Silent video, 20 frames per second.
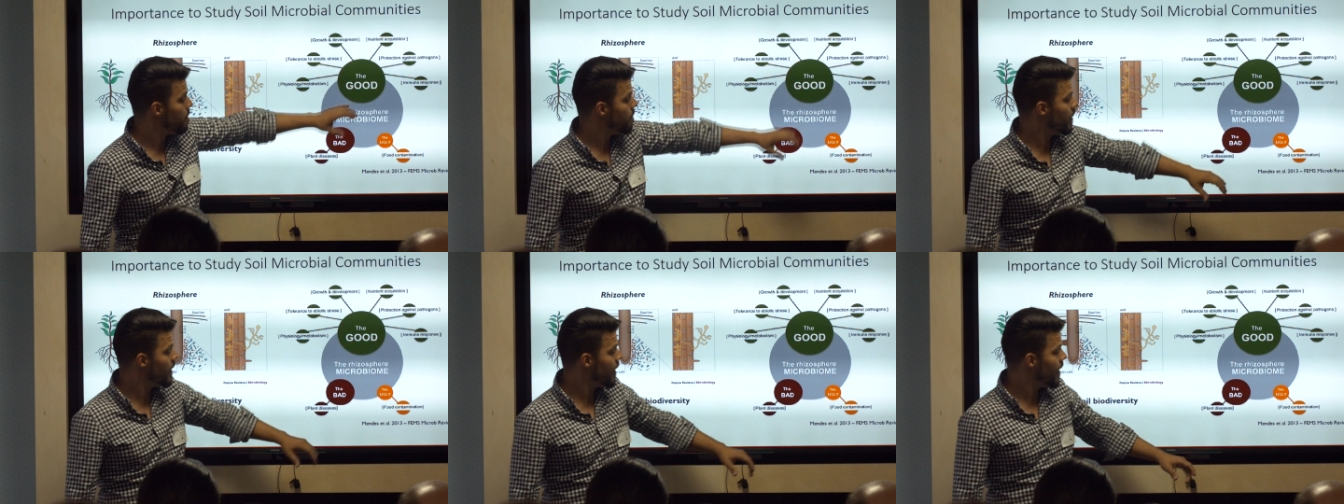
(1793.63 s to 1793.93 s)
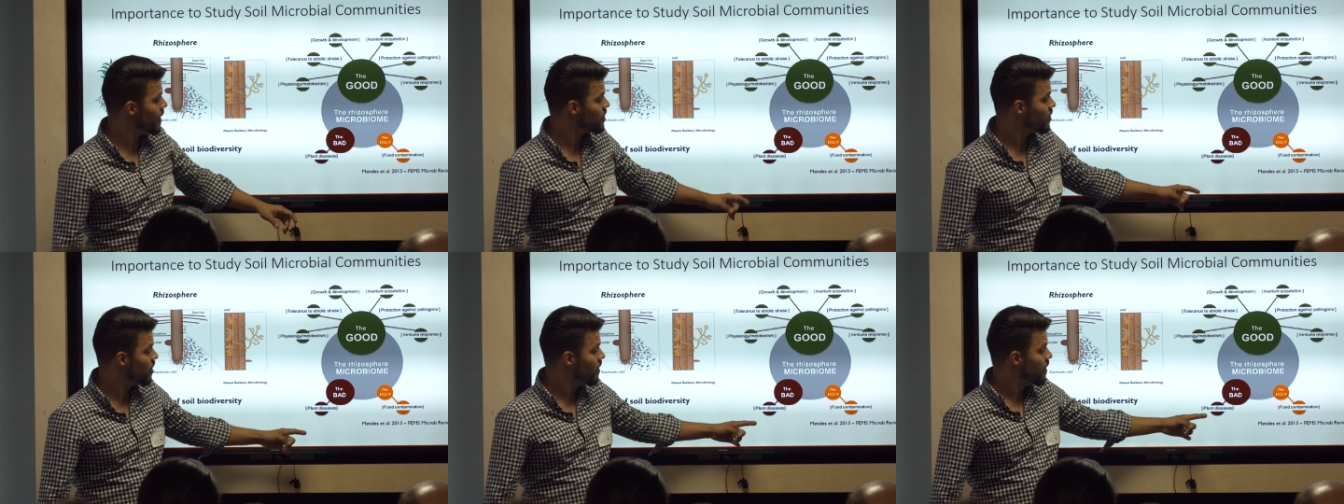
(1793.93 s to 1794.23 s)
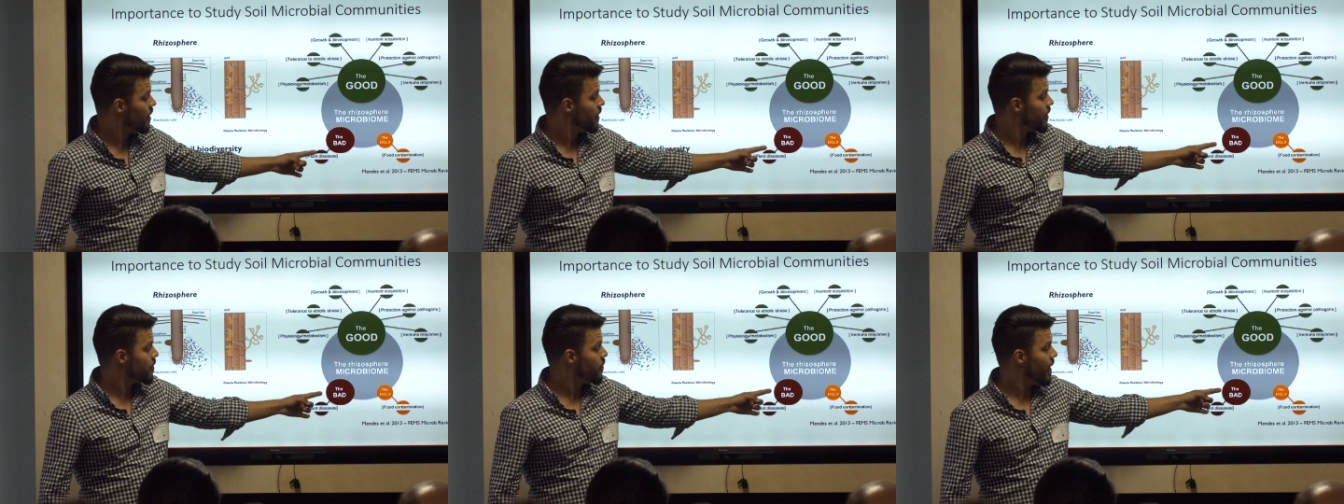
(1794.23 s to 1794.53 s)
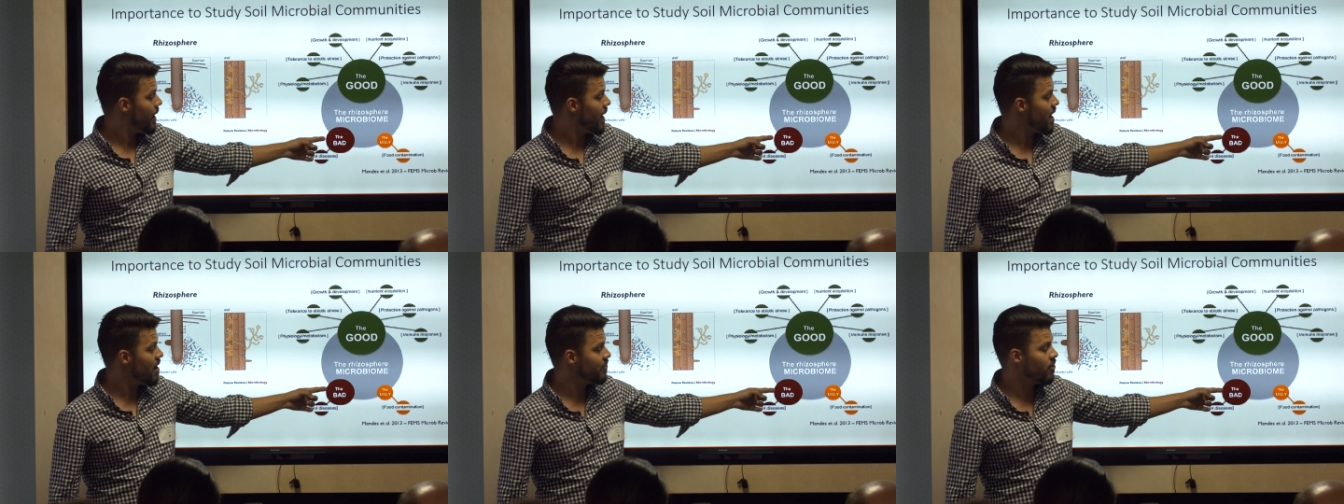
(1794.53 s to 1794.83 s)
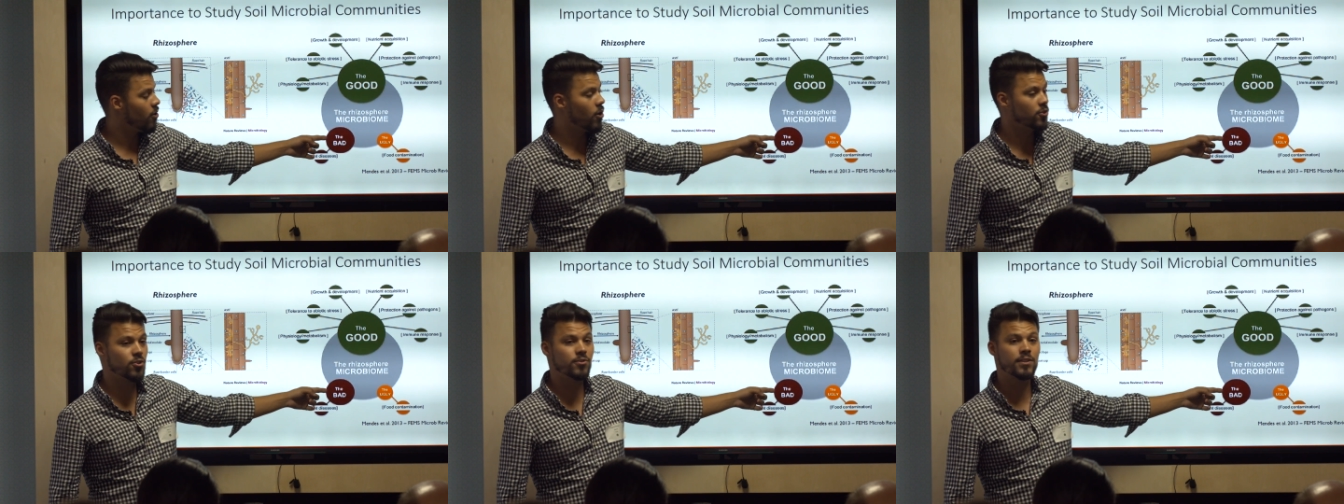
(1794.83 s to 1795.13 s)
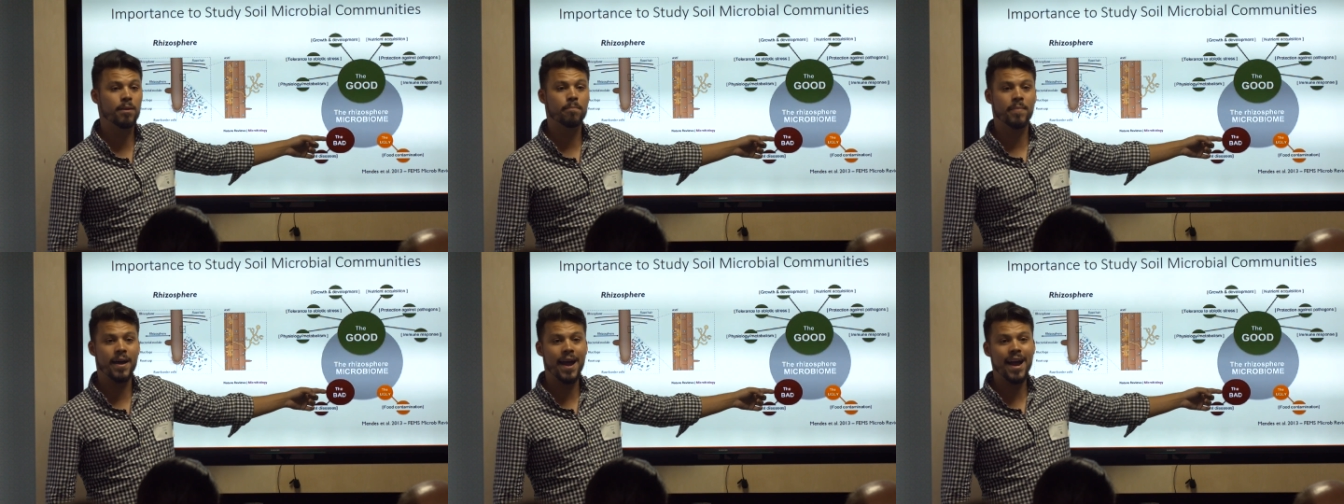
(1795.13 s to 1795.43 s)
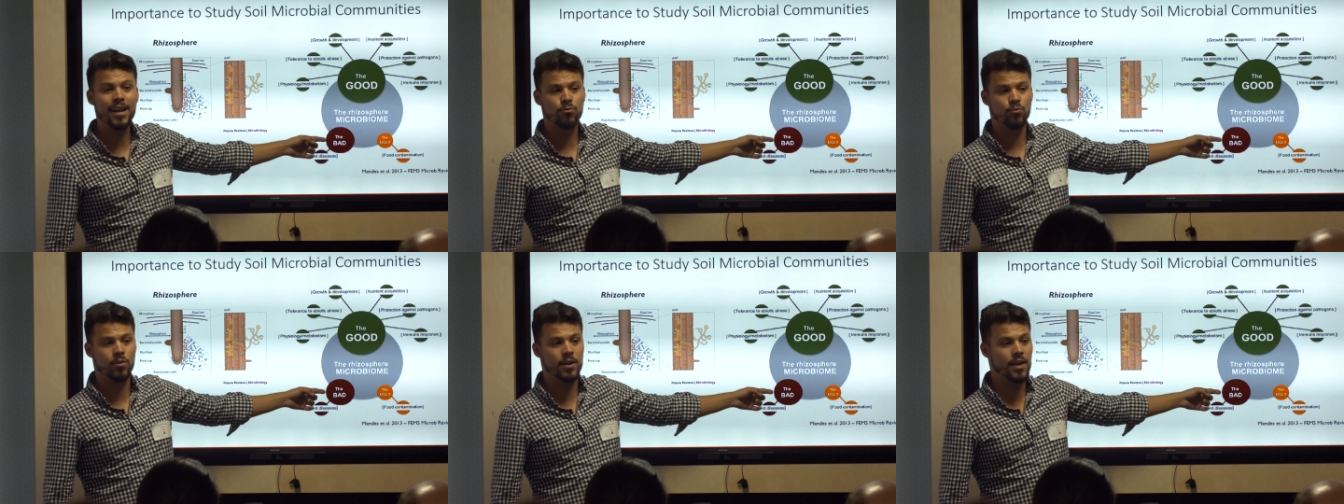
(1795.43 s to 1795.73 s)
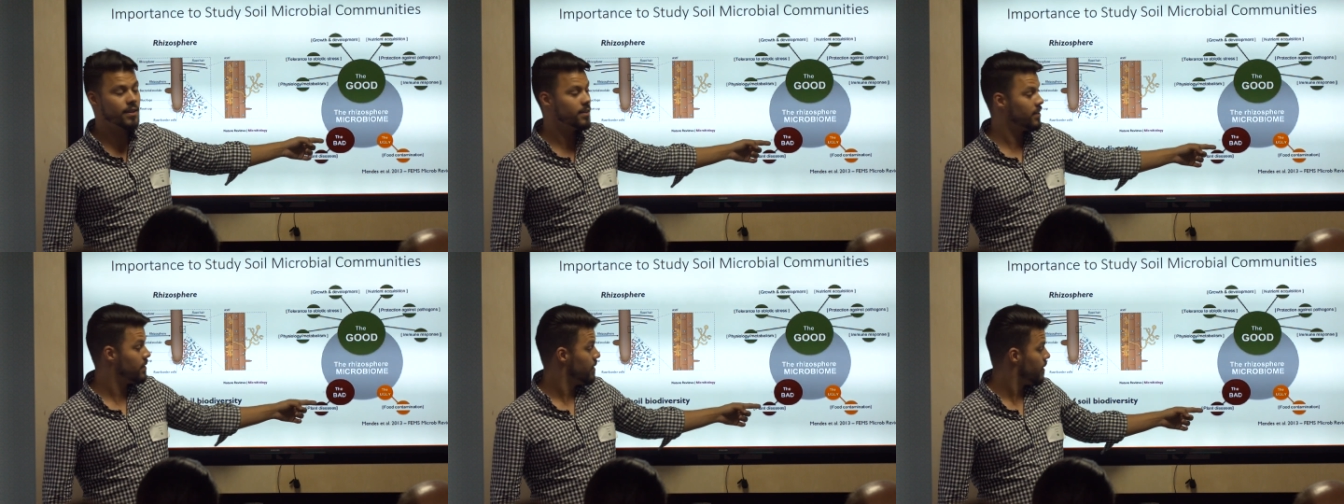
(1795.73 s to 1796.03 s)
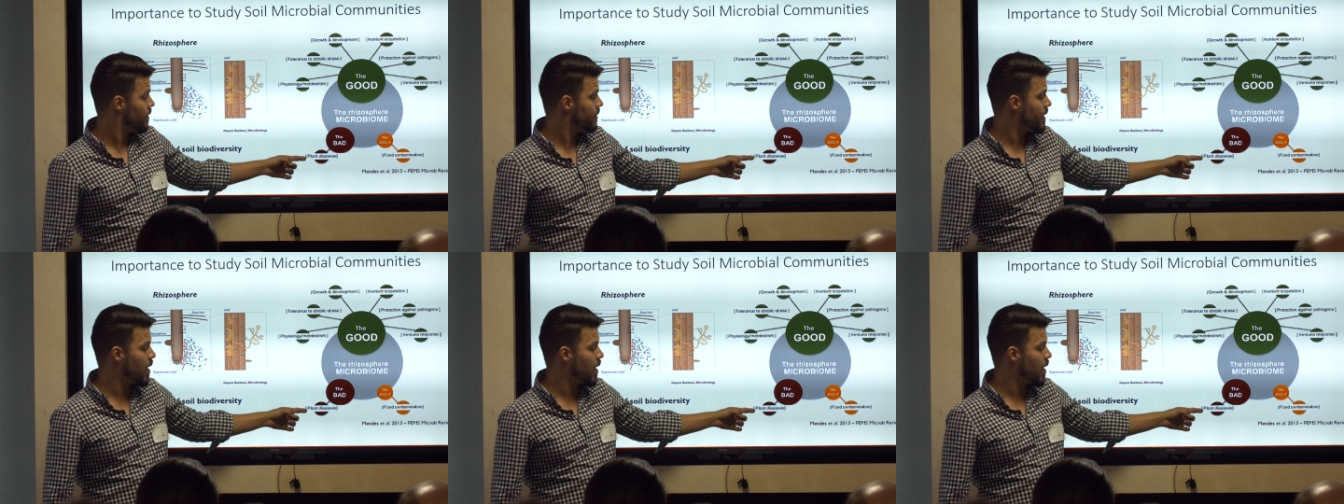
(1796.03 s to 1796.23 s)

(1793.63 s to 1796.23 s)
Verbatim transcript: but you have also the bad ones